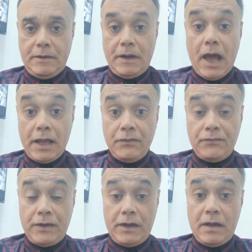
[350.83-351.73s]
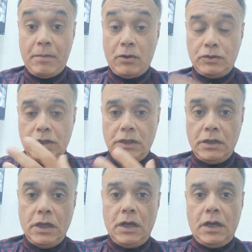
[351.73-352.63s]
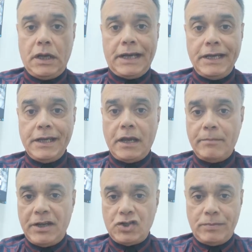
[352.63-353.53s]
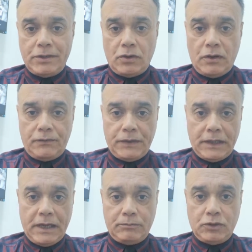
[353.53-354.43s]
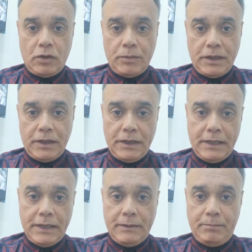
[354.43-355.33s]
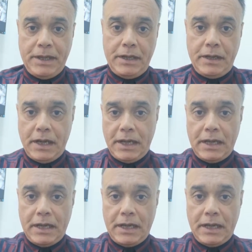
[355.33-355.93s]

live about the clinical management of abdominal pain,